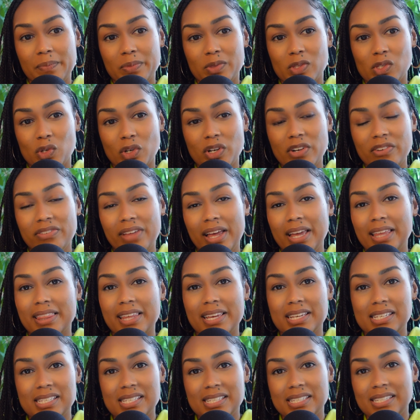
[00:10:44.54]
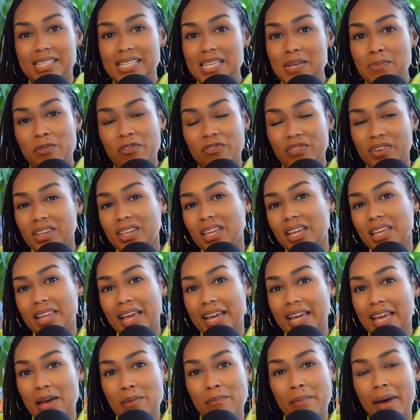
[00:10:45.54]
sort of like this deep feeling
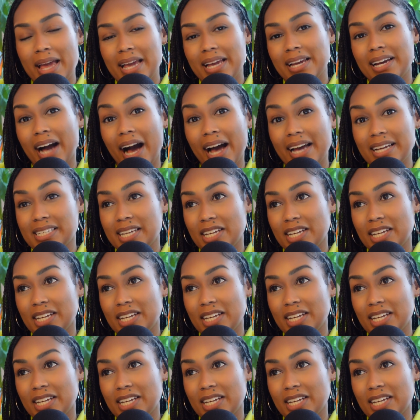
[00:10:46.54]
like in my gut.